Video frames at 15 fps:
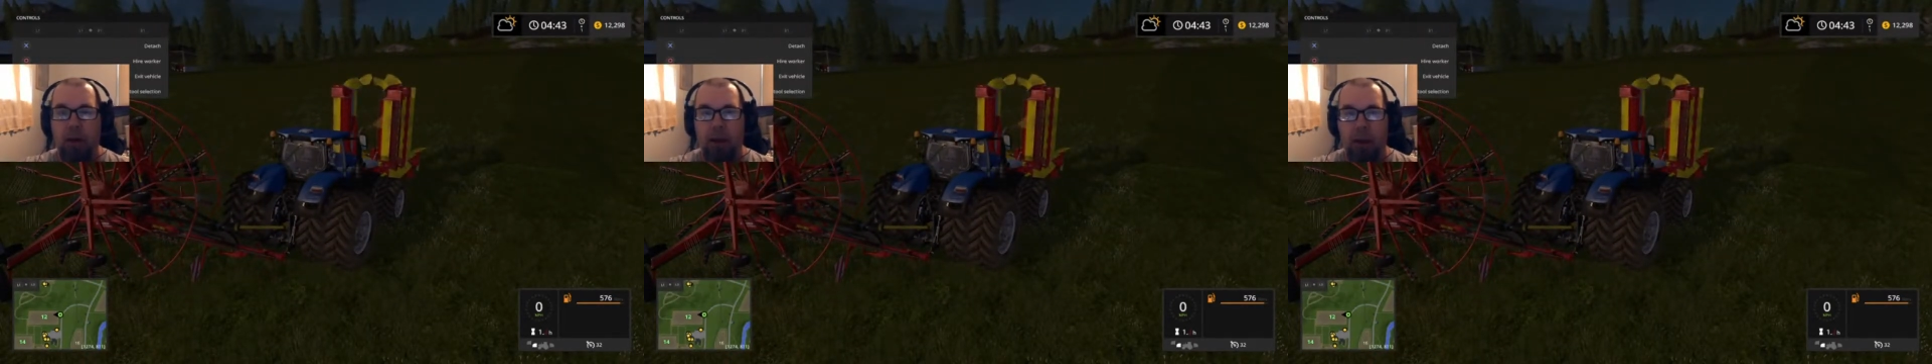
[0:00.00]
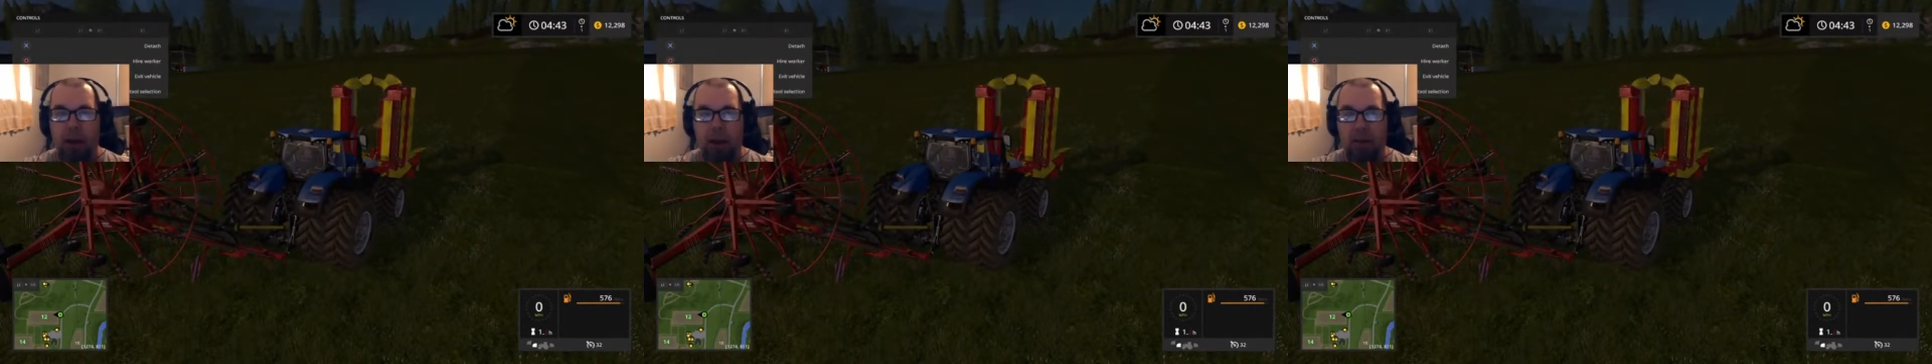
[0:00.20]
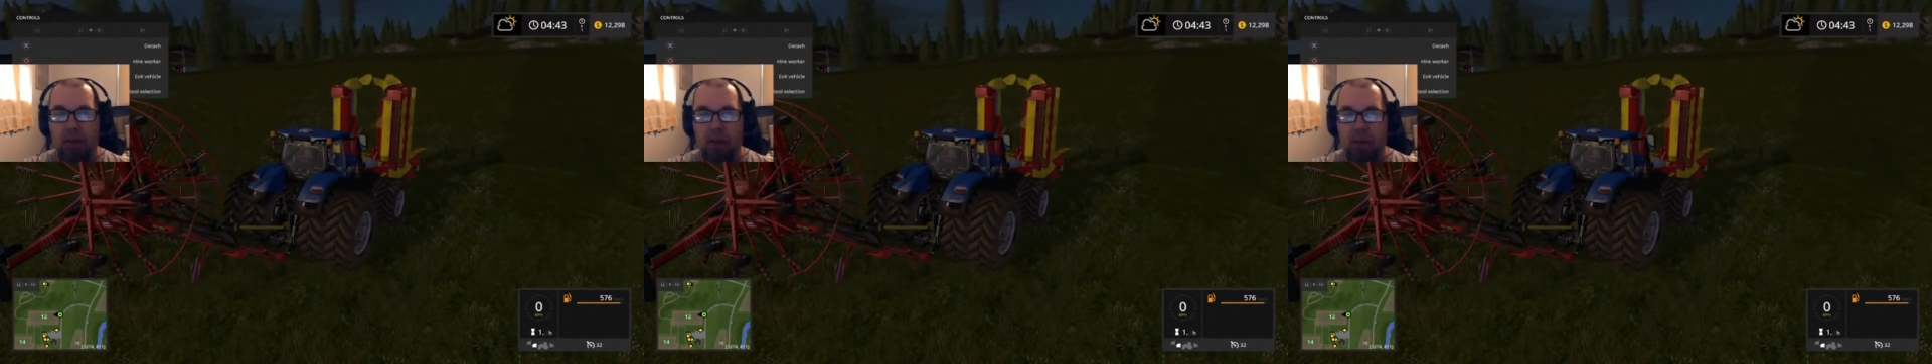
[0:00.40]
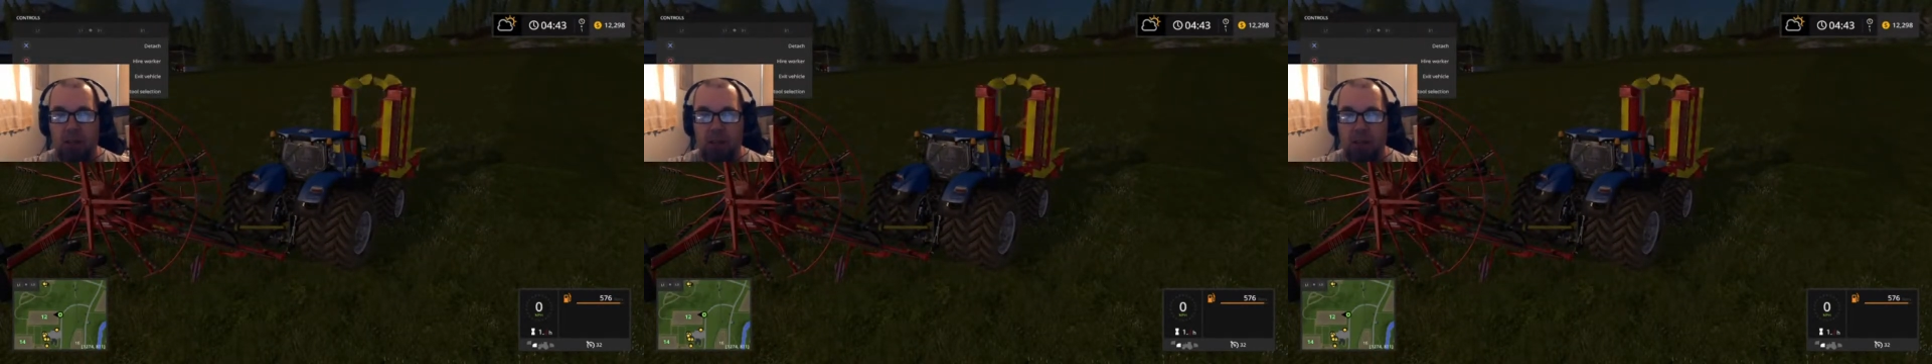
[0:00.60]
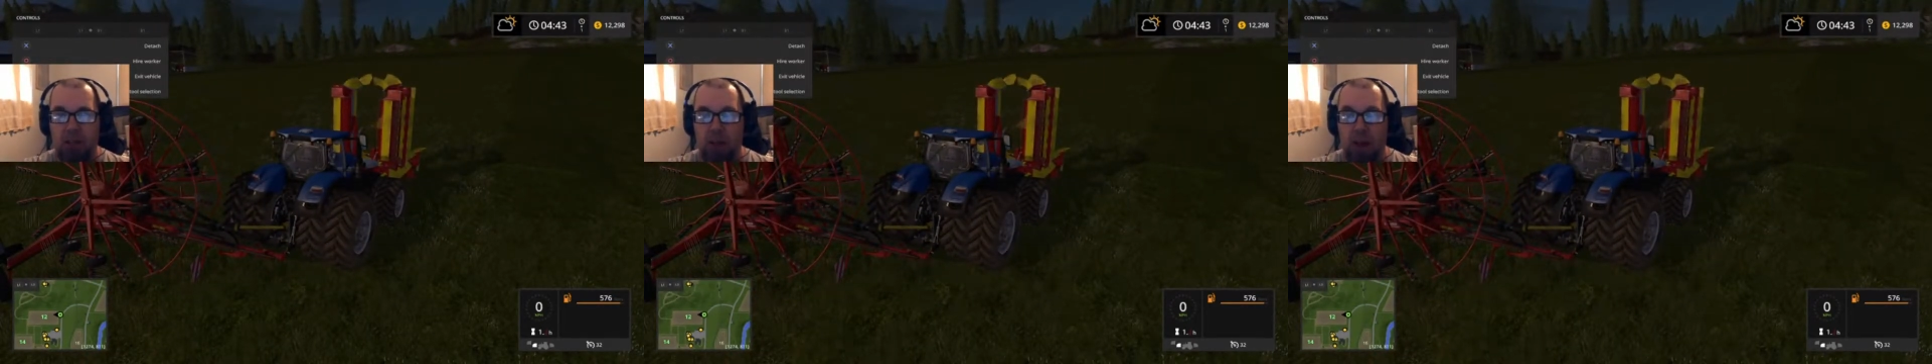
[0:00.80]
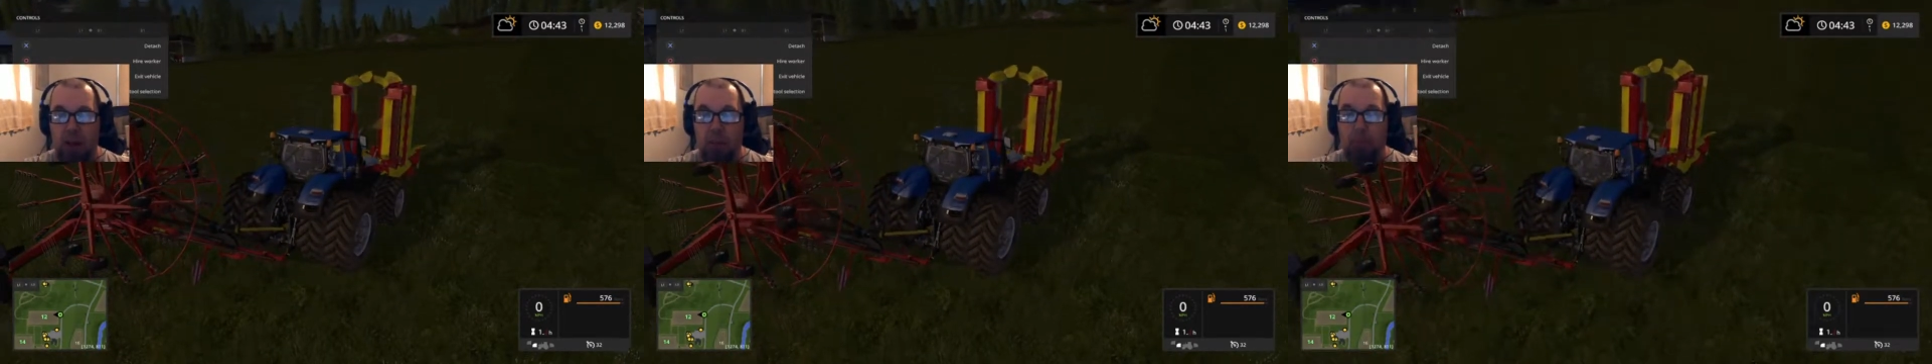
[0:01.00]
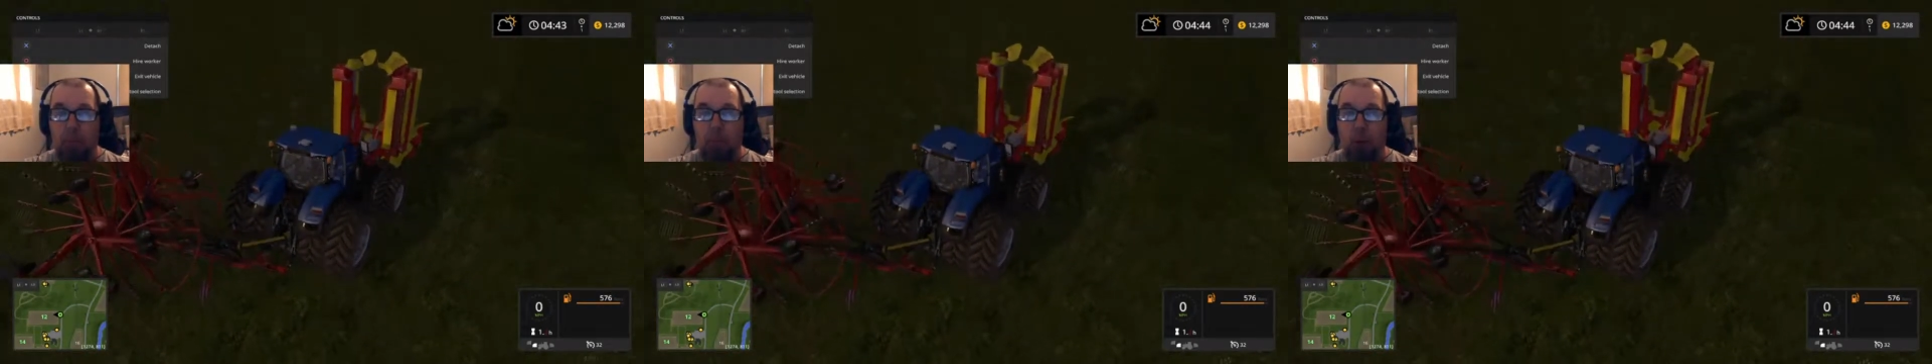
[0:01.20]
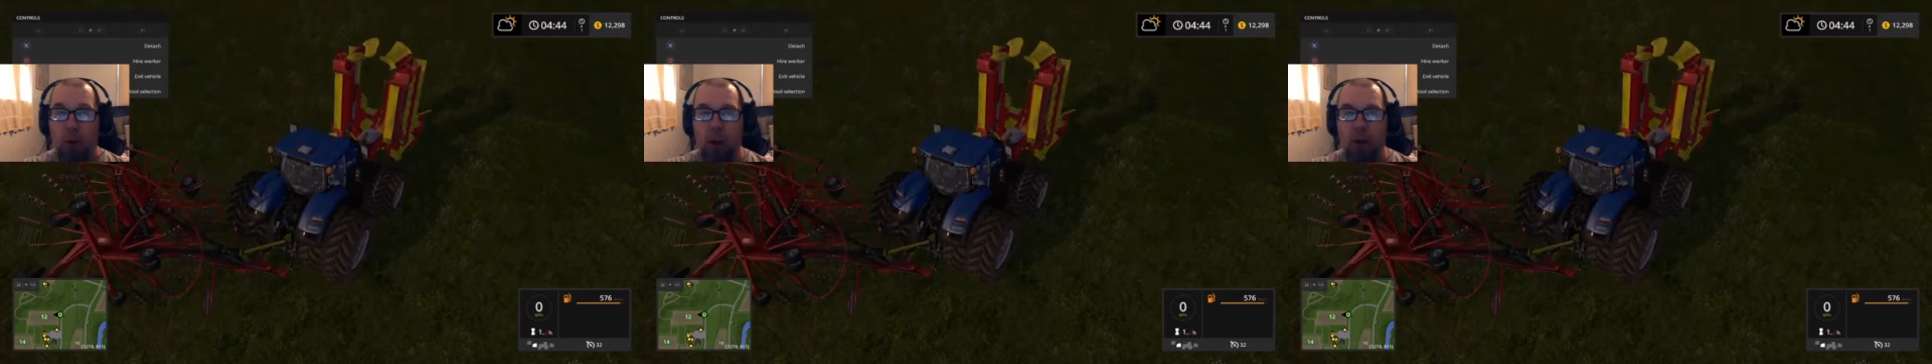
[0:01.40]
And this is a
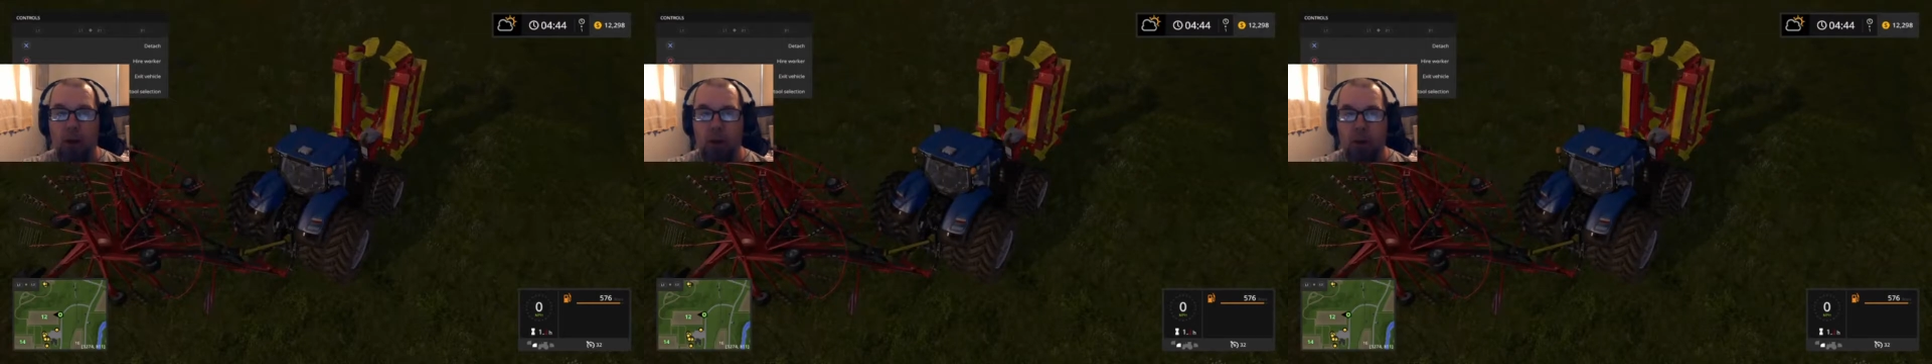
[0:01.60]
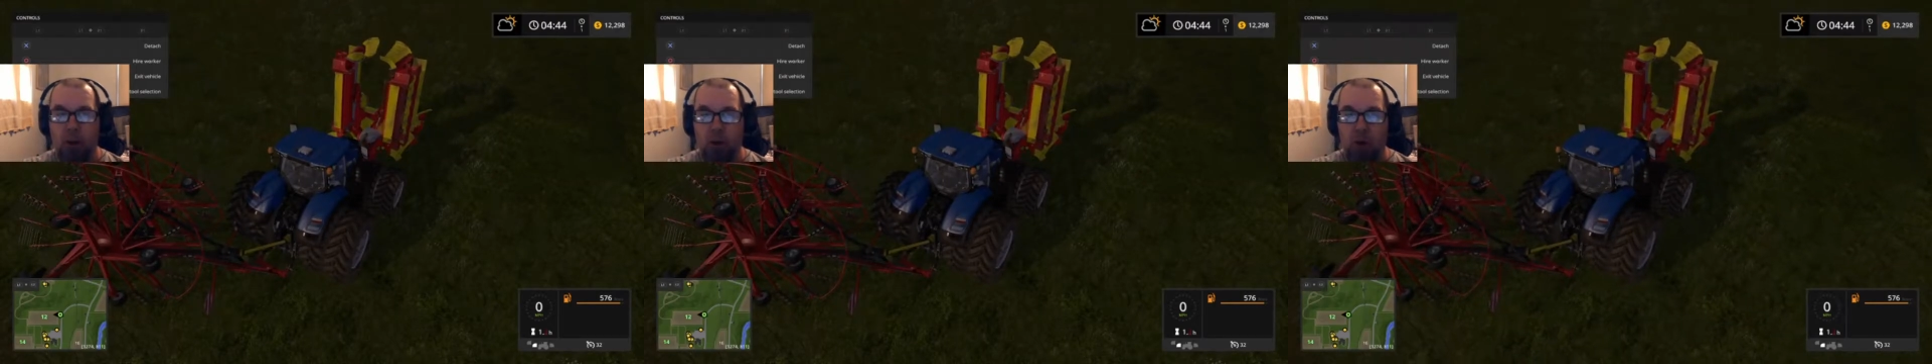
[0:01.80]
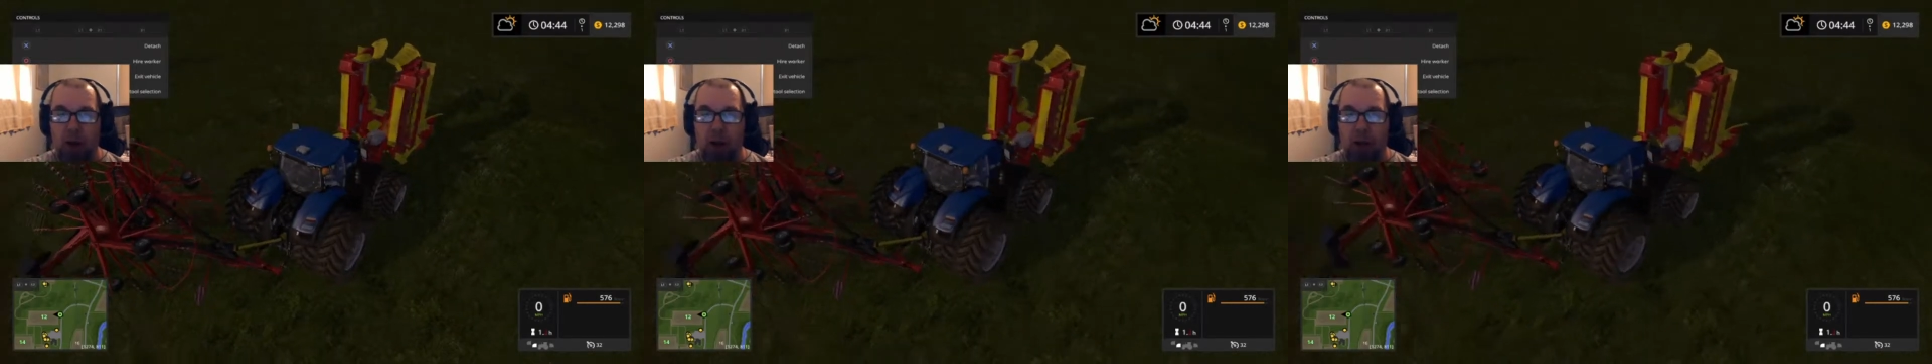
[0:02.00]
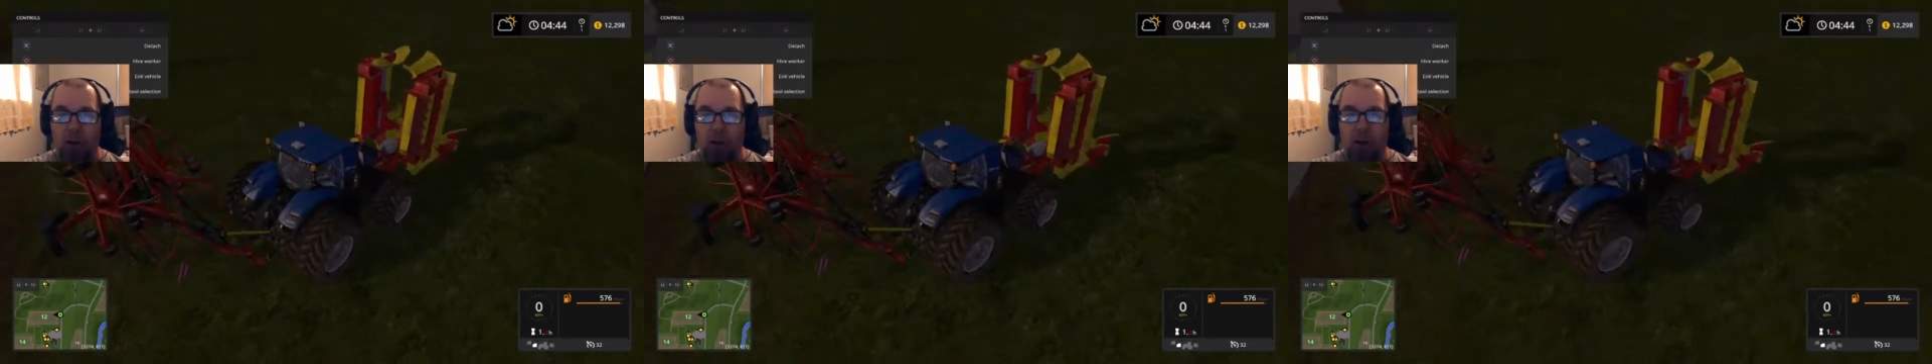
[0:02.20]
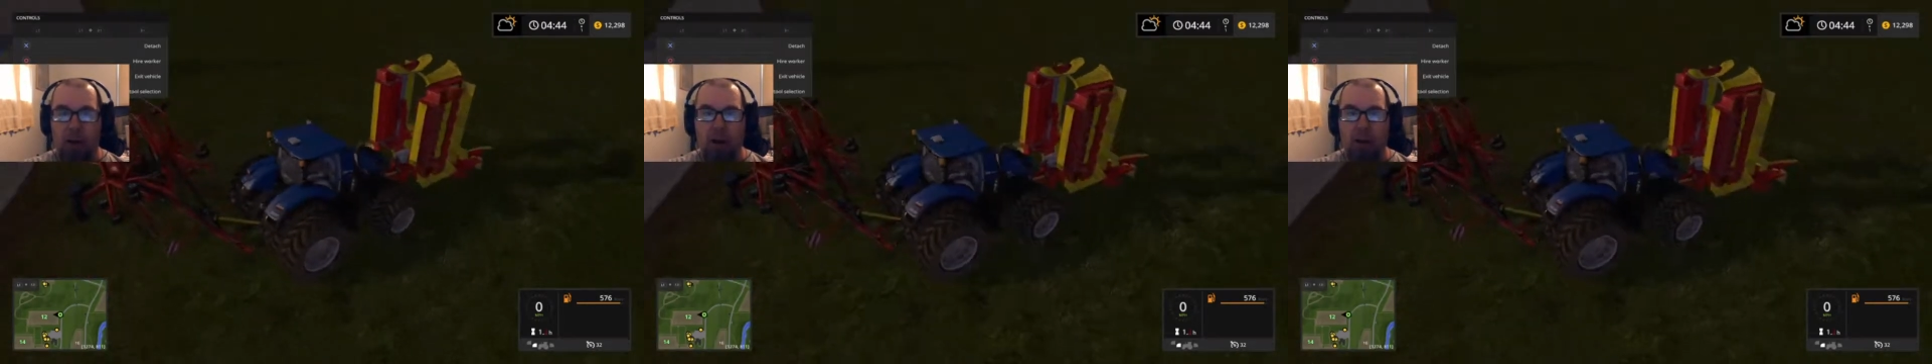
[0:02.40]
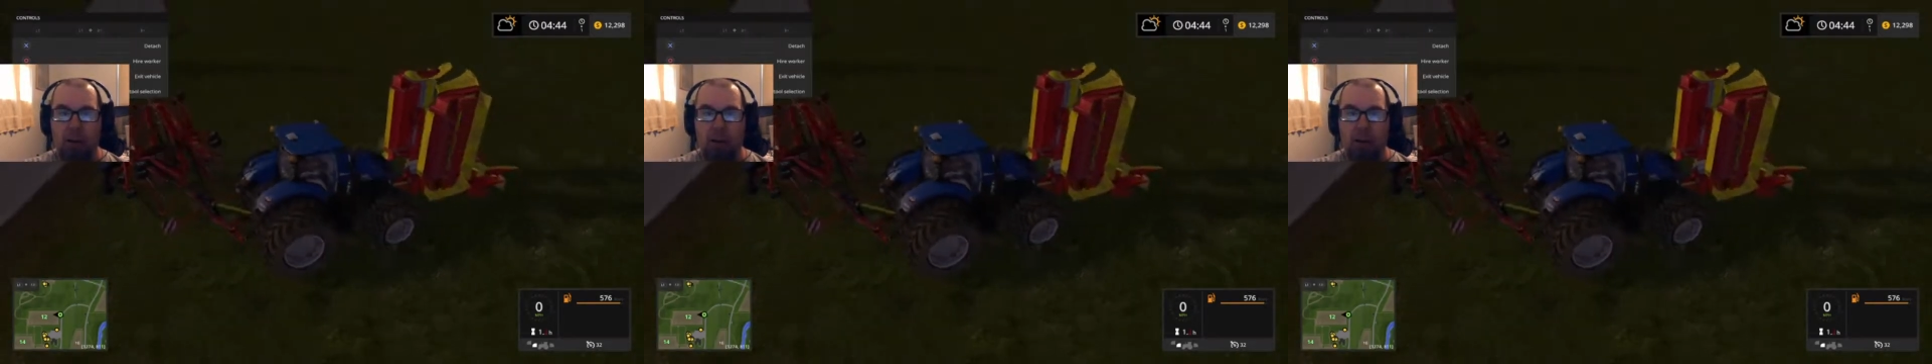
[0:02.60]
brand new tractor.